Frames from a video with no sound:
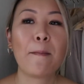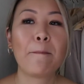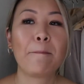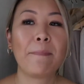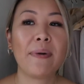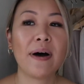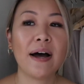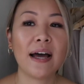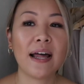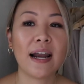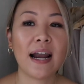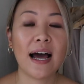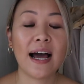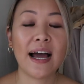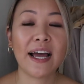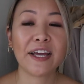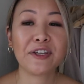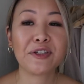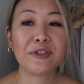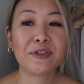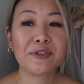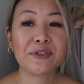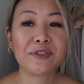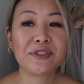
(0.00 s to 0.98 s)
But I
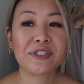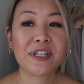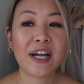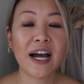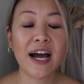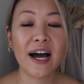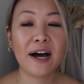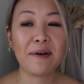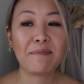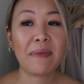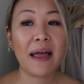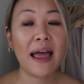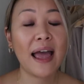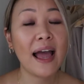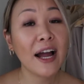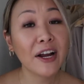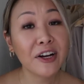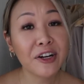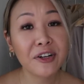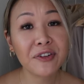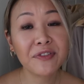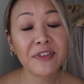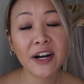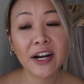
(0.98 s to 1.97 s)
used
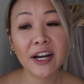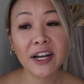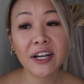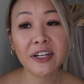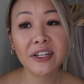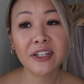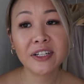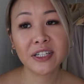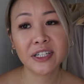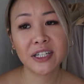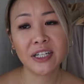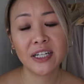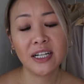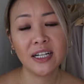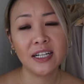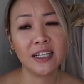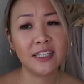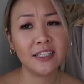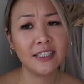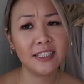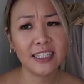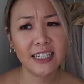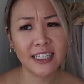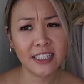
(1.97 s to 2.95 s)
HackerRank,
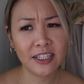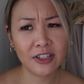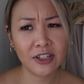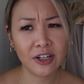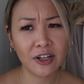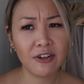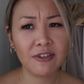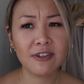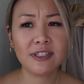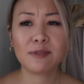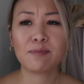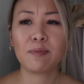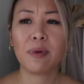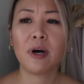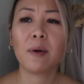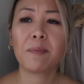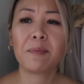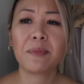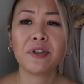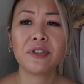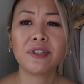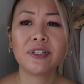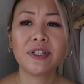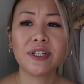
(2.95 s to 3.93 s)
LeetCode is
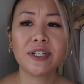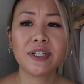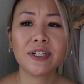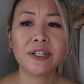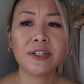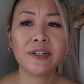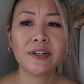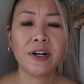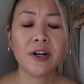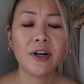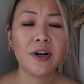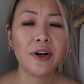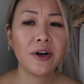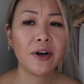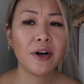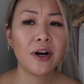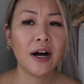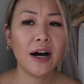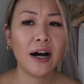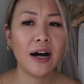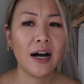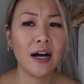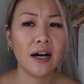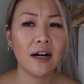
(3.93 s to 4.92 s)
popular,
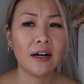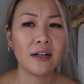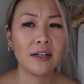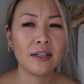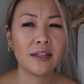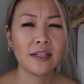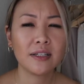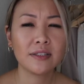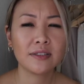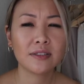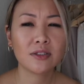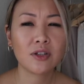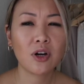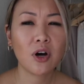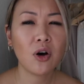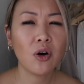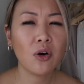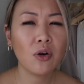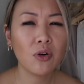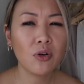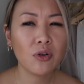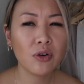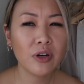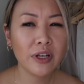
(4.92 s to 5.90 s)
I think
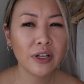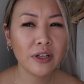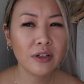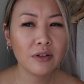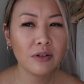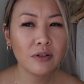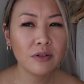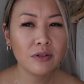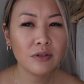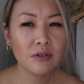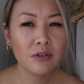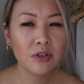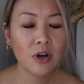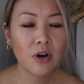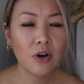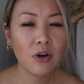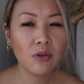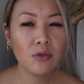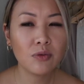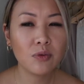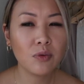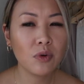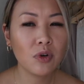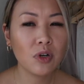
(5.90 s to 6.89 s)
it's
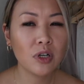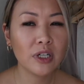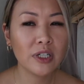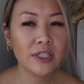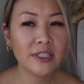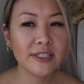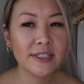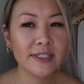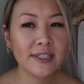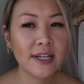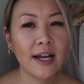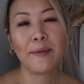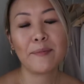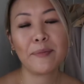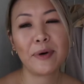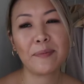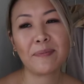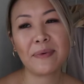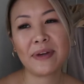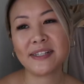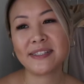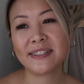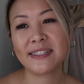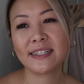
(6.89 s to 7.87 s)
Code Wars, but
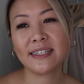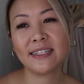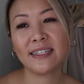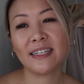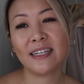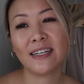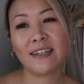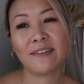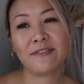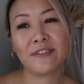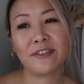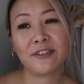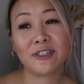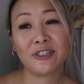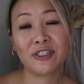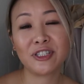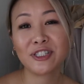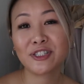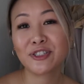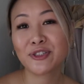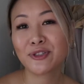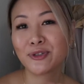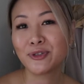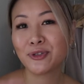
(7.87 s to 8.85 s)
basically if you
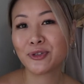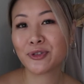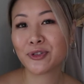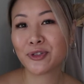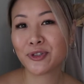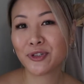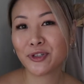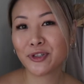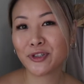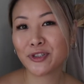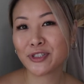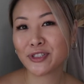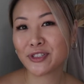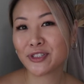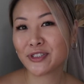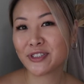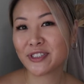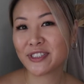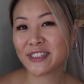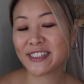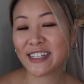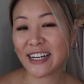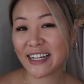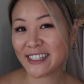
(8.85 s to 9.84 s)
just Google
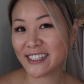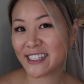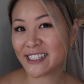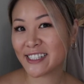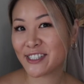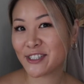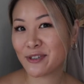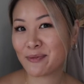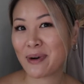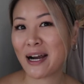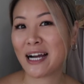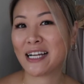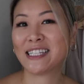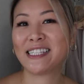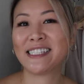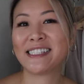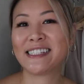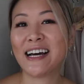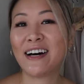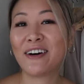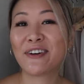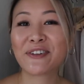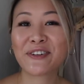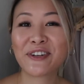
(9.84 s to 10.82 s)
sites to practice
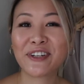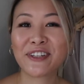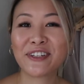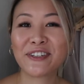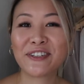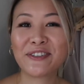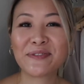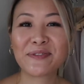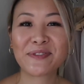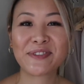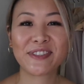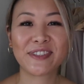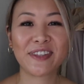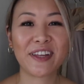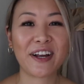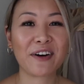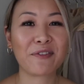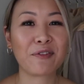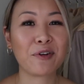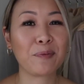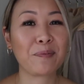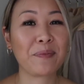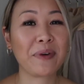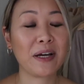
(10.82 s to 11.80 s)
algorithms, there
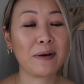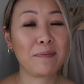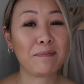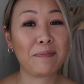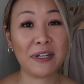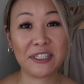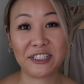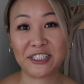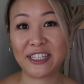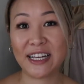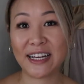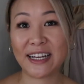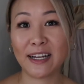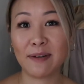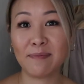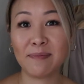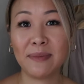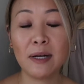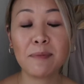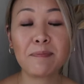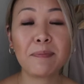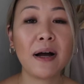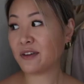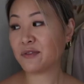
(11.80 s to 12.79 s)
will be a bunch that come
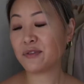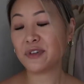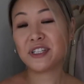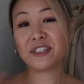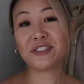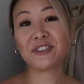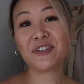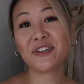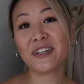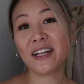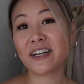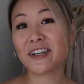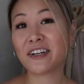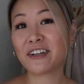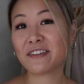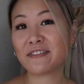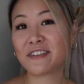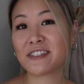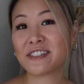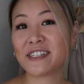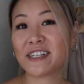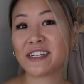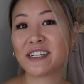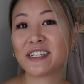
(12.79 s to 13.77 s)
up. And when you do land your
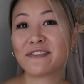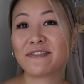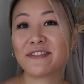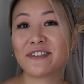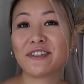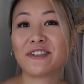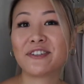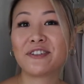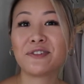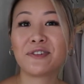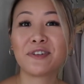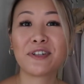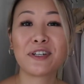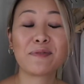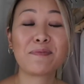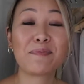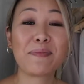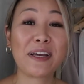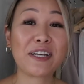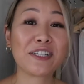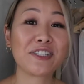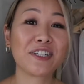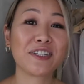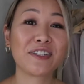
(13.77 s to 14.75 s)
first interview, you want to
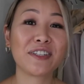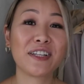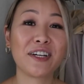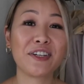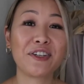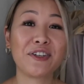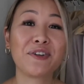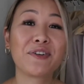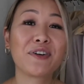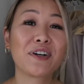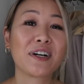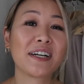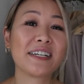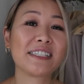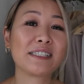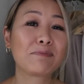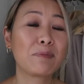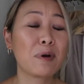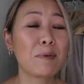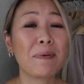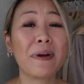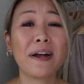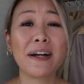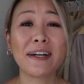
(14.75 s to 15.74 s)
make sure that you are as
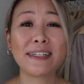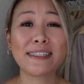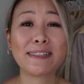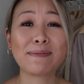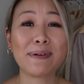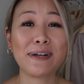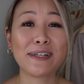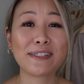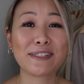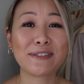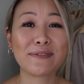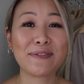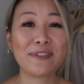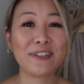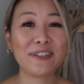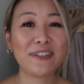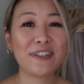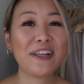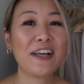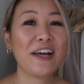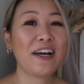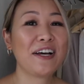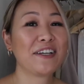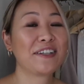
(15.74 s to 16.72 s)
prepared as
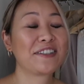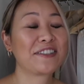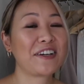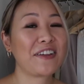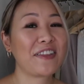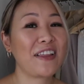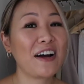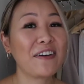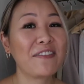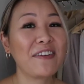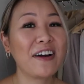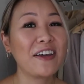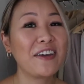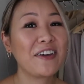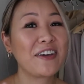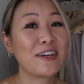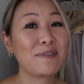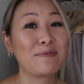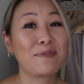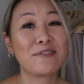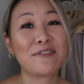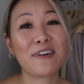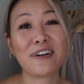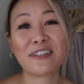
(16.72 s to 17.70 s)
possible, so that way you
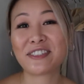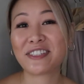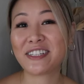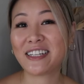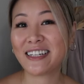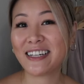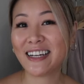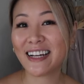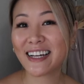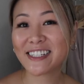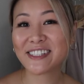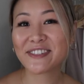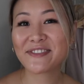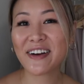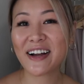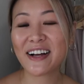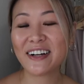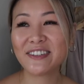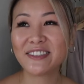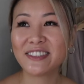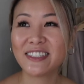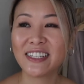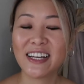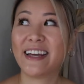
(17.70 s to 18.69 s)
can move on to the next
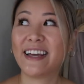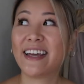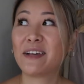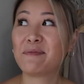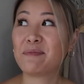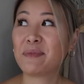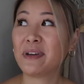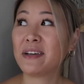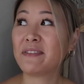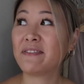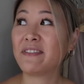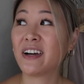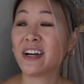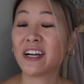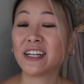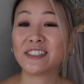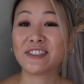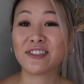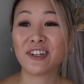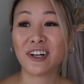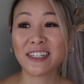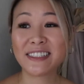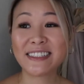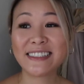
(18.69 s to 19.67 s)
round. They can be very
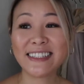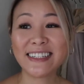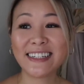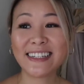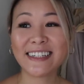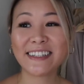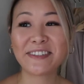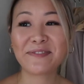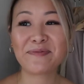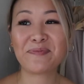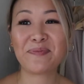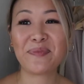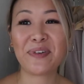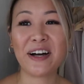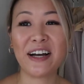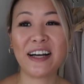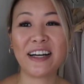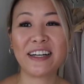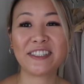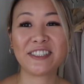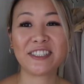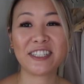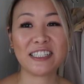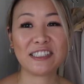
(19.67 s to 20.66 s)
daunting,
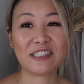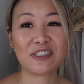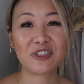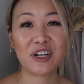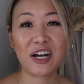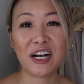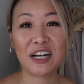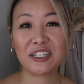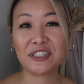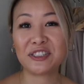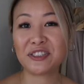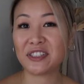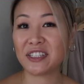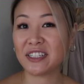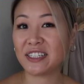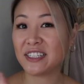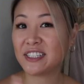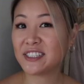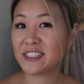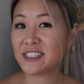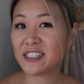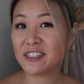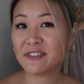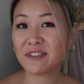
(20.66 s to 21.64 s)
but just try to do the
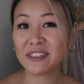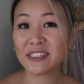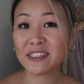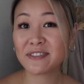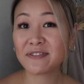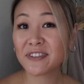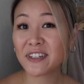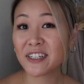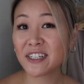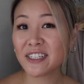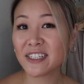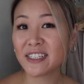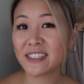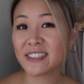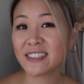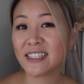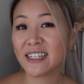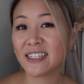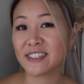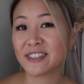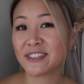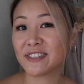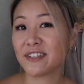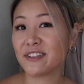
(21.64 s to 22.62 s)
easy ones first
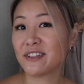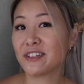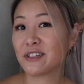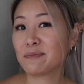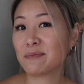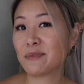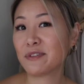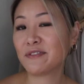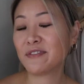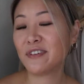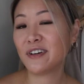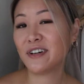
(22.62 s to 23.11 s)
and slowly move